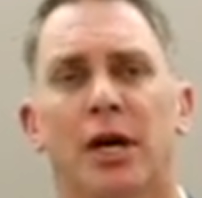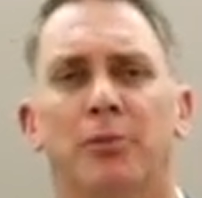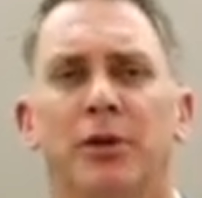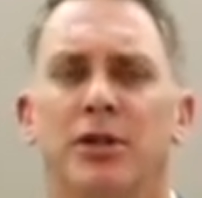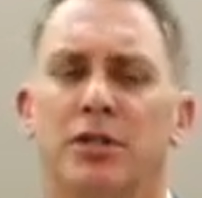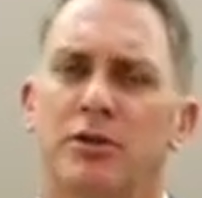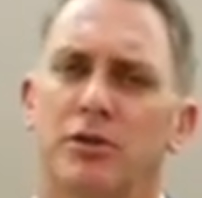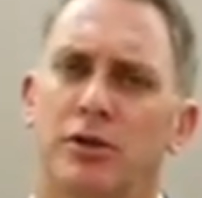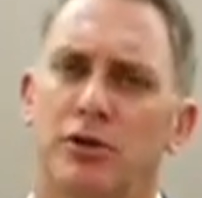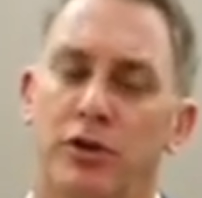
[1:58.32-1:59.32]
But in terms
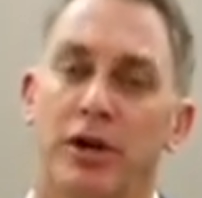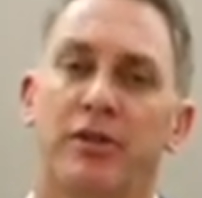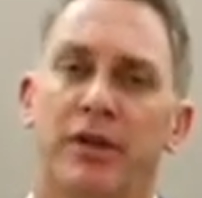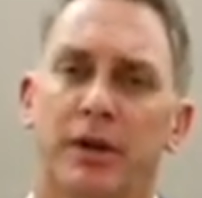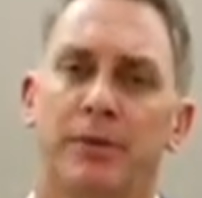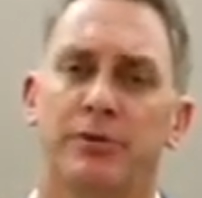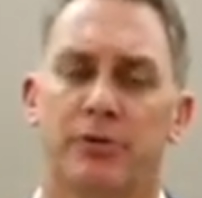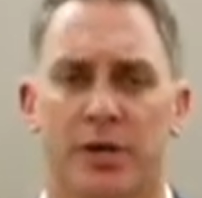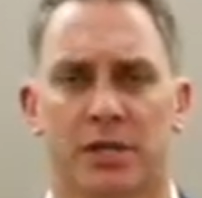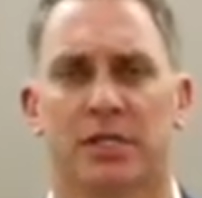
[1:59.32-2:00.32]
of the drug therapies
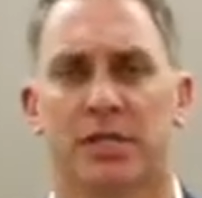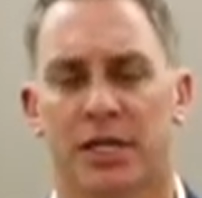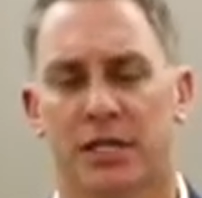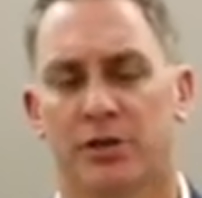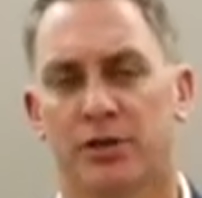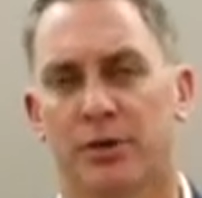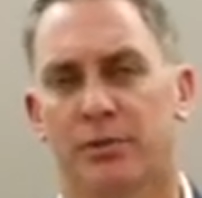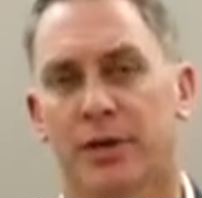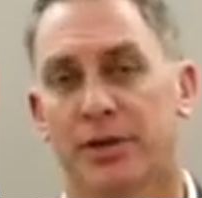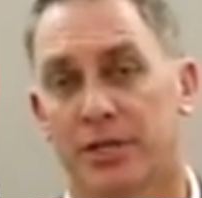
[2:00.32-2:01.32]
for restless leg
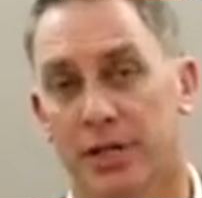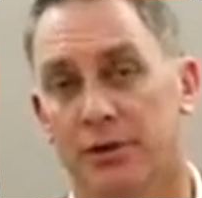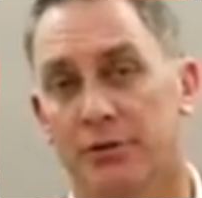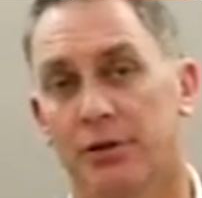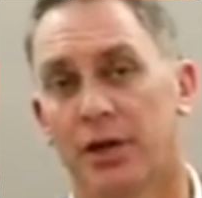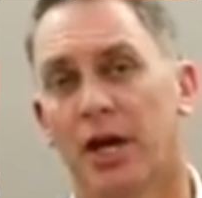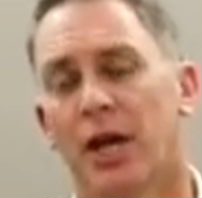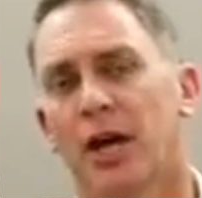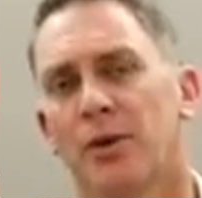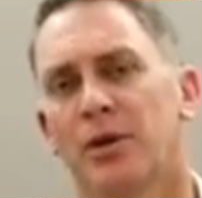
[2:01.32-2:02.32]
syndrome
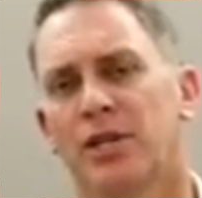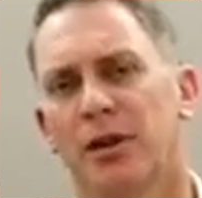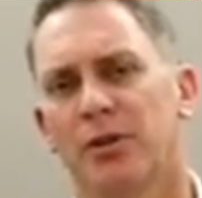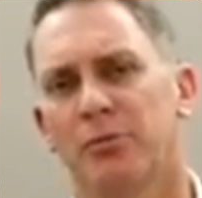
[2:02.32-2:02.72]
itself, we generally